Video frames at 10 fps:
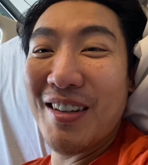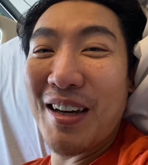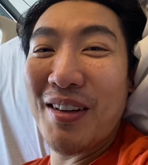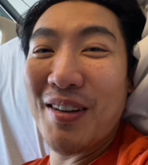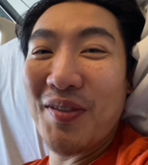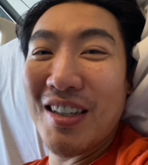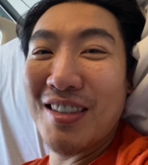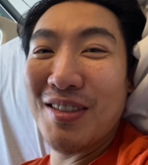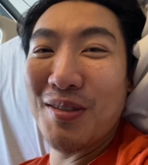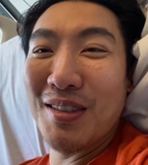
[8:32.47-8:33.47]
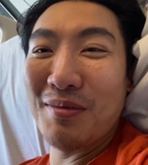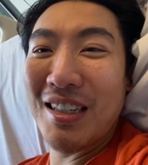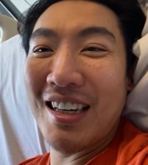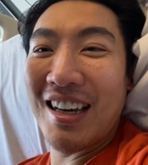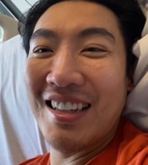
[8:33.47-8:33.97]
rid of this during the
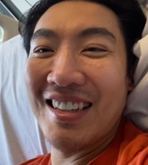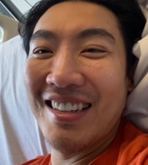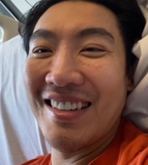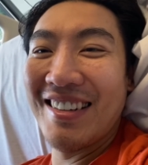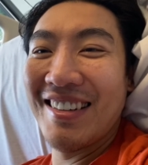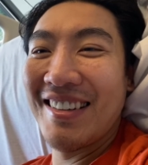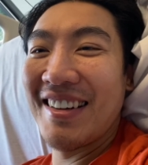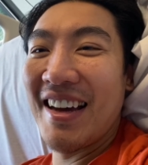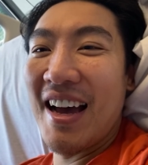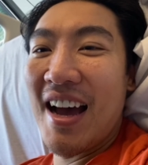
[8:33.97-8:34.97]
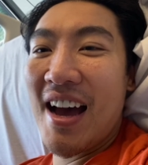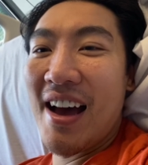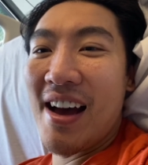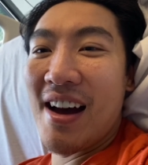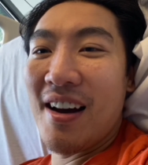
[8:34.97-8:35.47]
weekend.
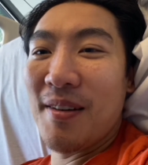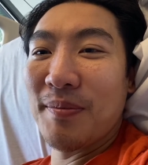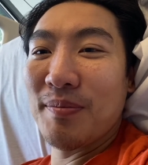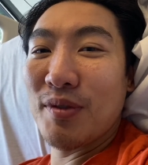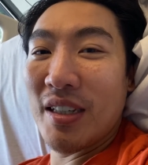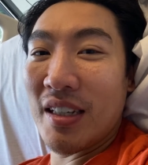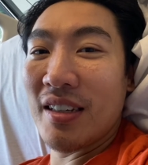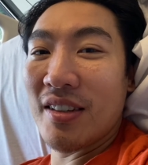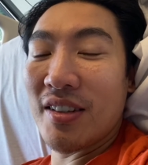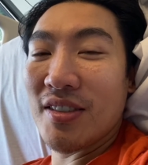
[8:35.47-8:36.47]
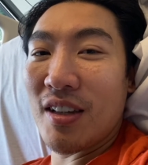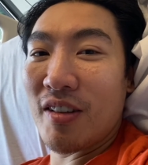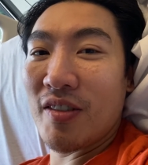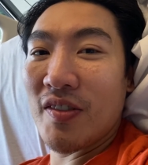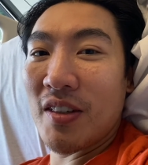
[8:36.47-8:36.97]
Really, there's a lot
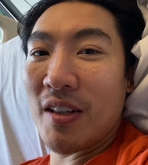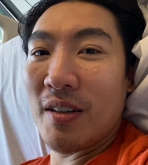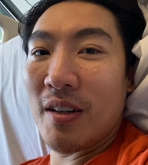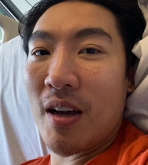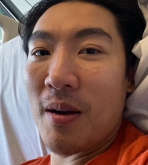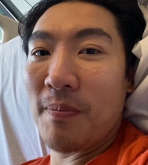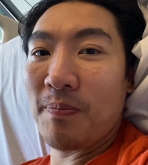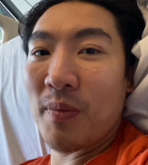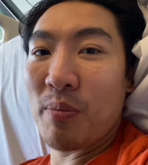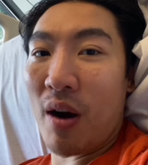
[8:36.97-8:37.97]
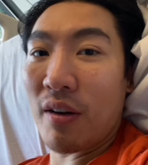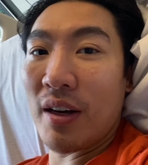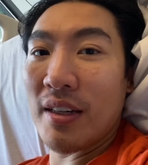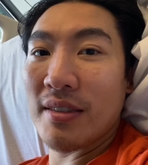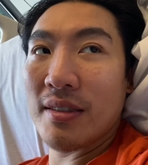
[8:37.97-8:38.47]
of
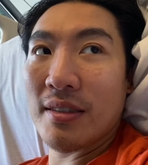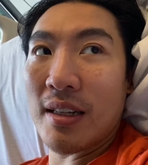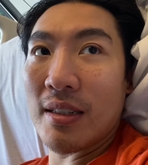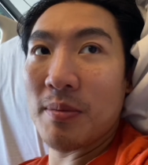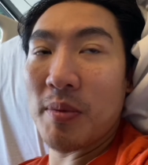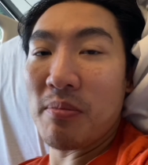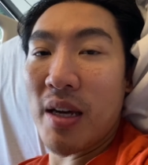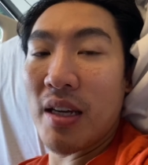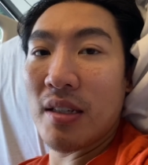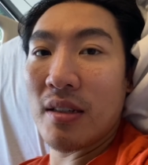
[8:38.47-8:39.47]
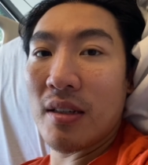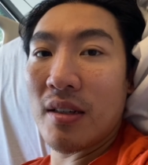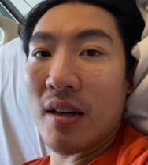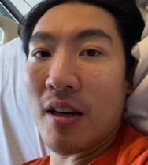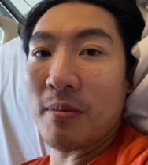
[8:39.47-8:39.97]
progress that's been made
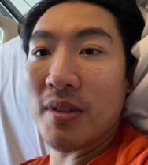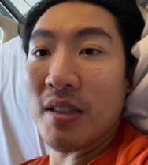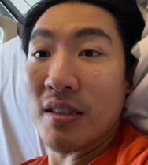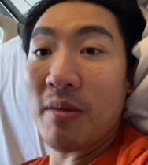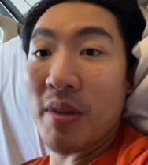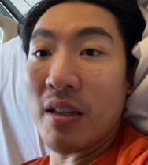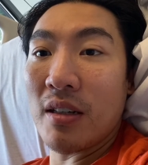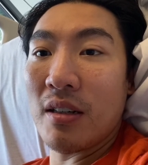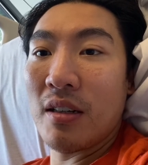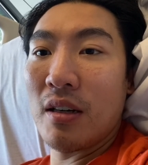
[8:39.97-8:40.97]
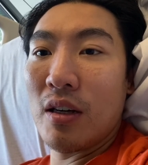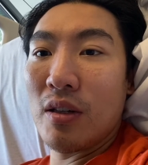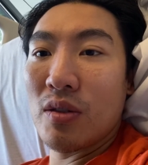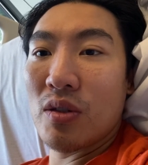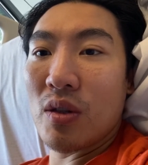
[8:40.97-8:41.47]
since I'm here,
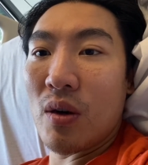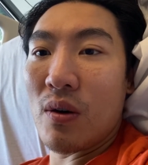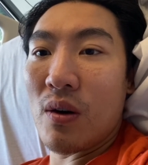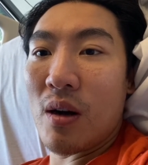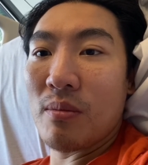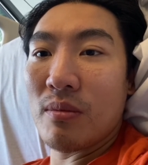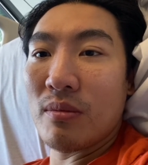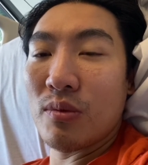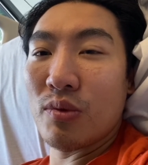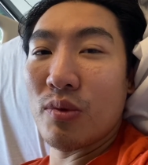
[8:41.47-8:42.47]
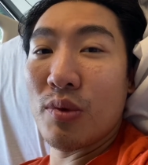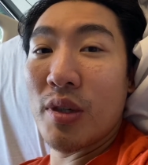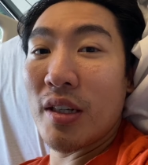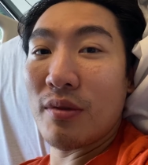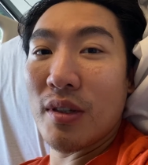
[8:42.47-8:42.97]
so I'm
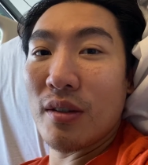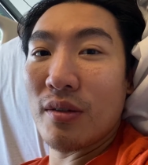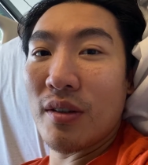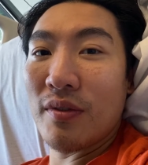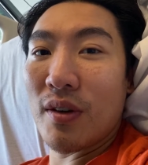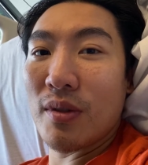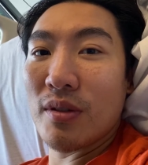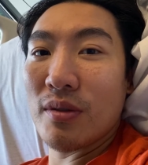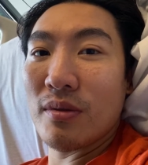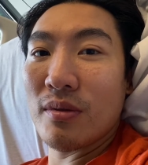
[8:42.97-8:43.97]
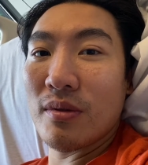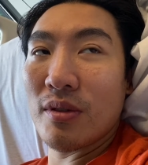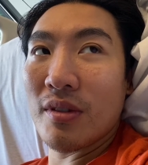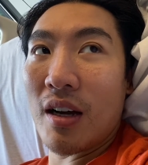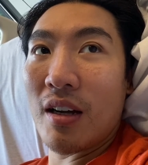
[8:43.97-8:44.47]
really looking forward
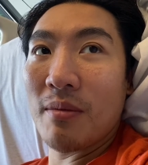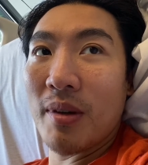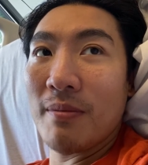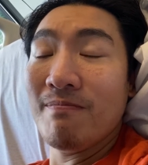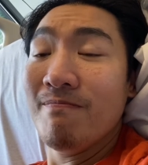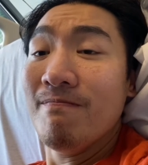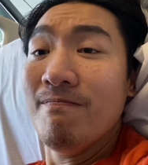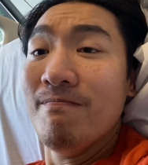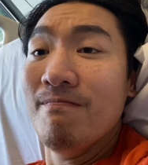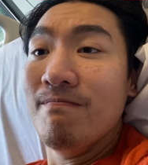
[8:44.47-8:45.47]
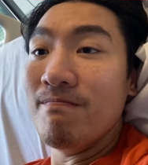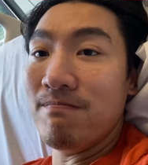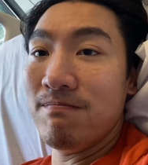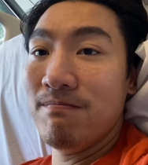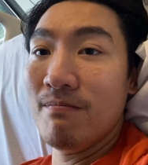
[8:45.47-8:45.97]
to that. But
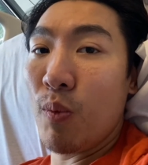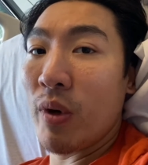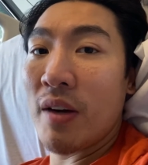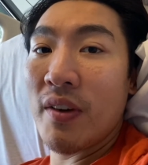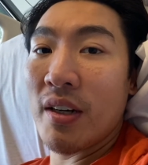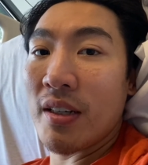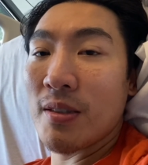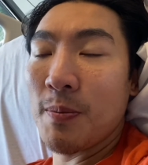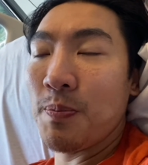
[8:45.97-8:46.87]
whatever it is,